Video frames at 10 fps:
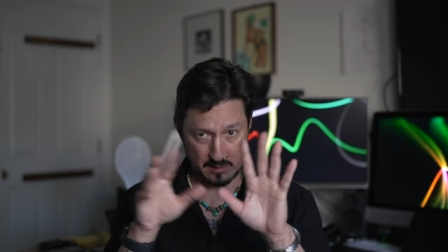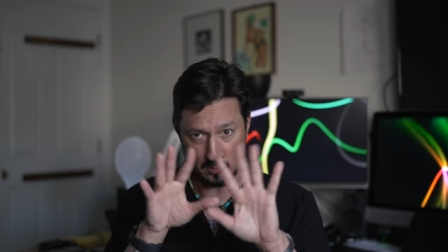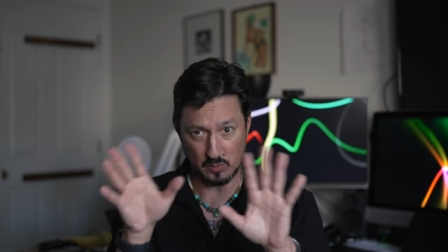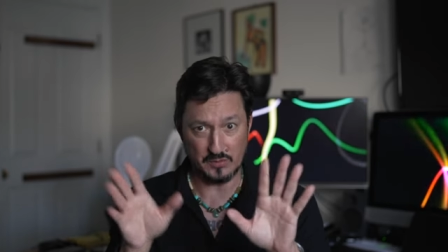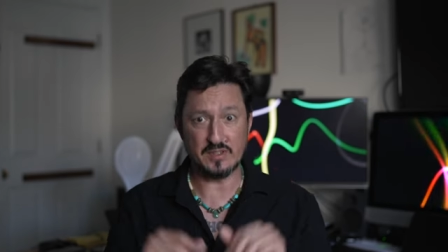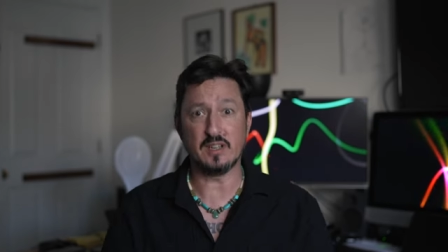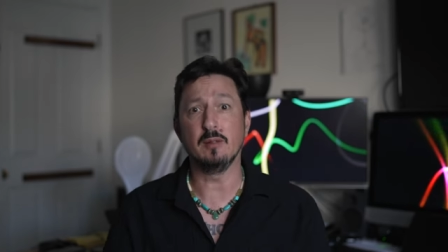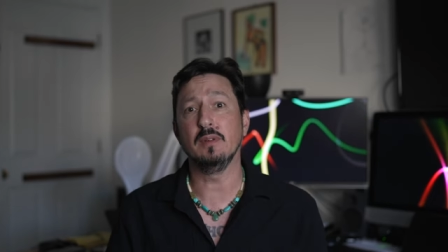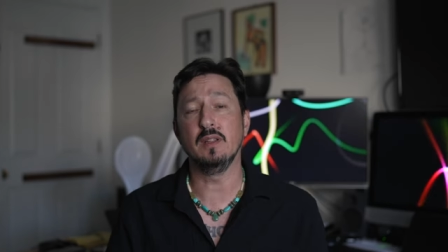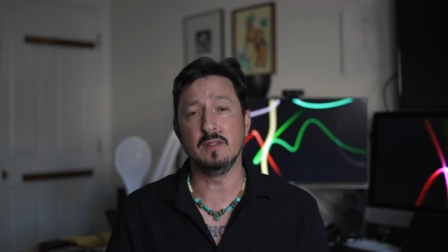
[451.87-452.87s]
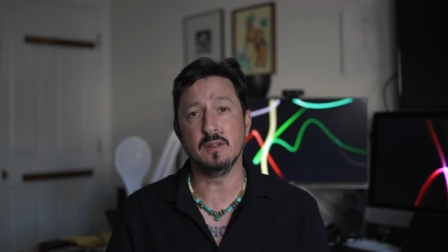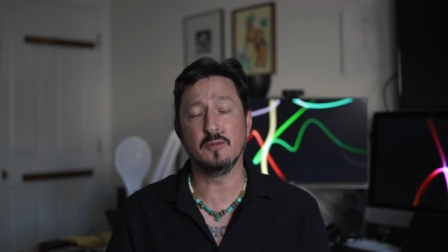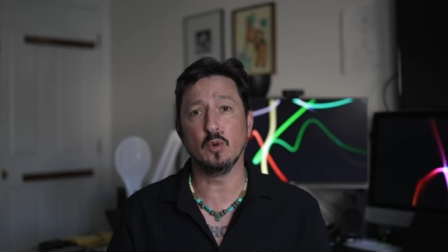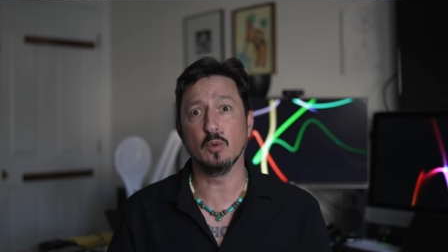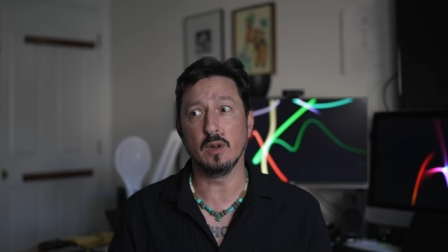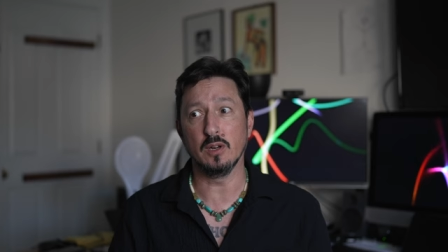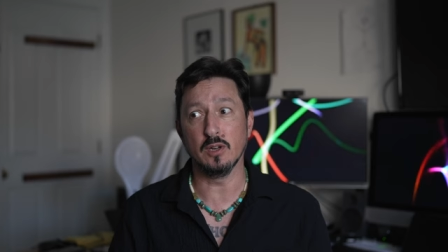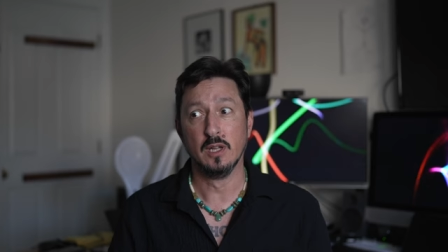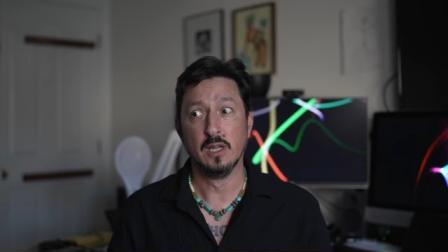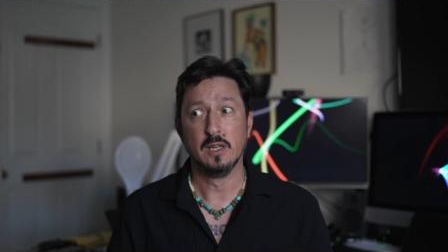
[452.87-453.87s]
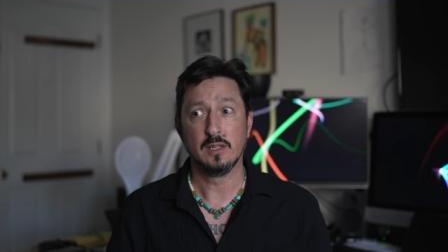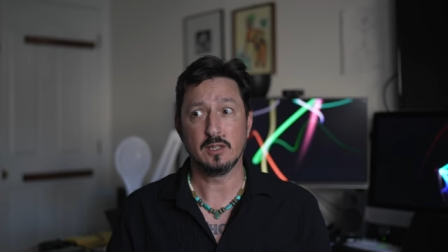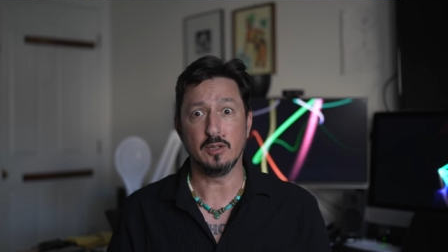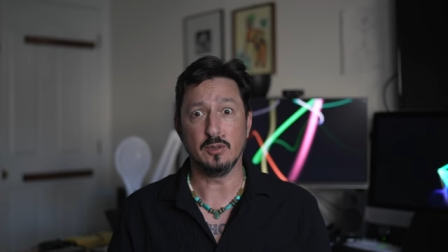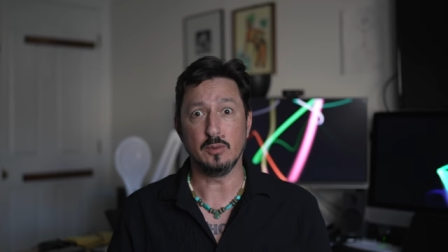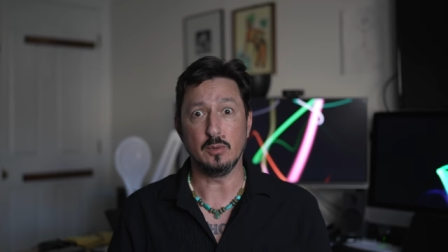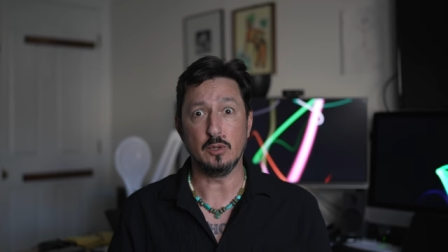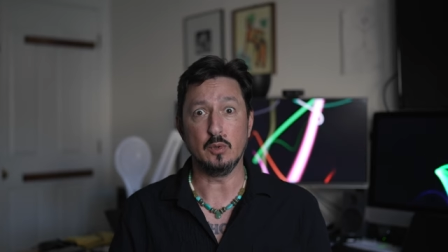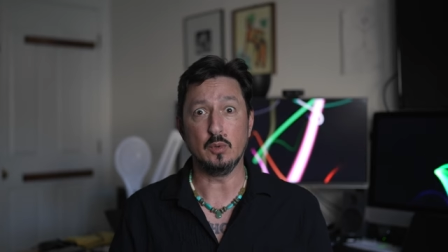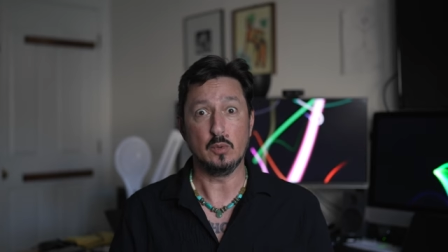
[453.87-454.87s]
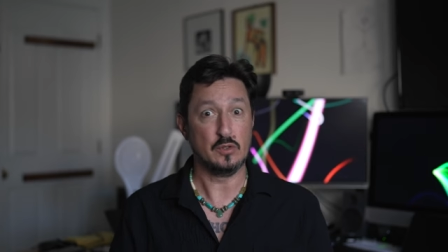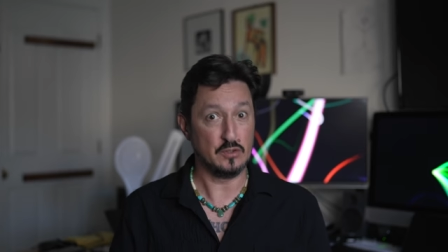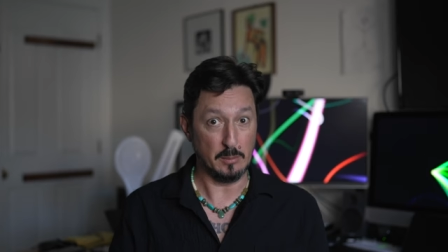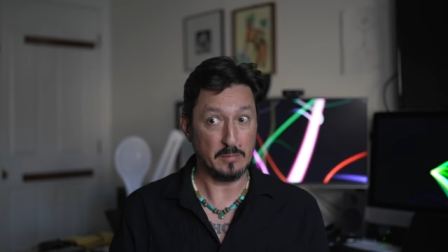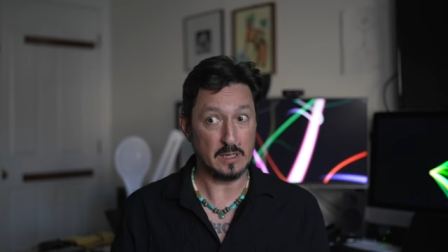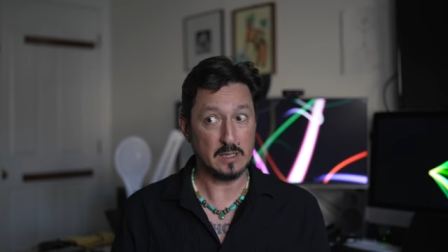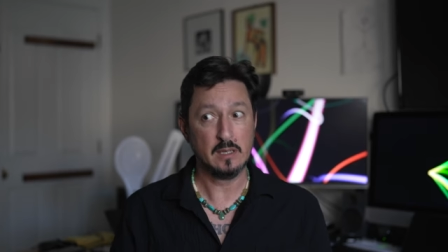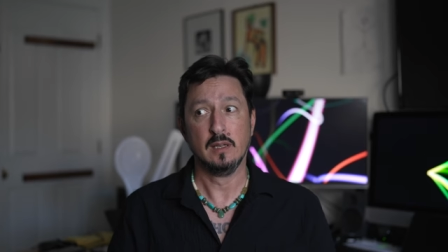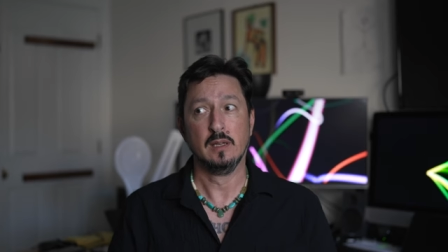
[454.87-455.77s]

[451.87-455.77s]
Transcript: whole setup in the Forerunner to go do something,